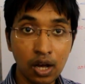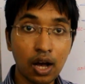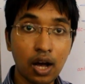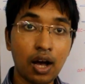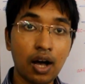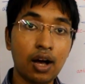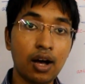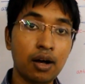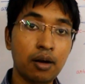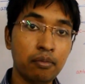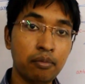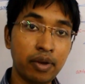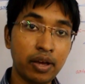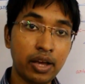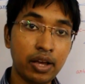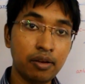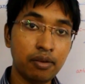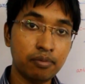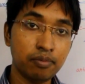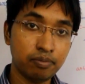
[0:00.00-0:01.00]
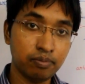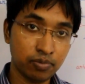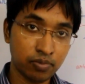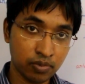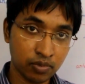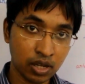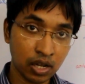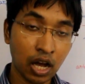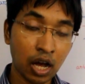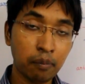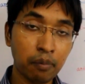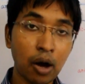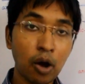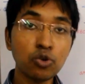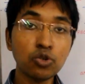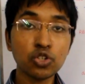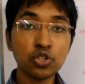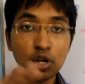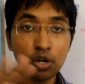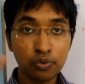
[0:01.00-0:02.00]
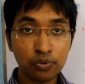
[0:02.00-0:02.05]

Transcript: come out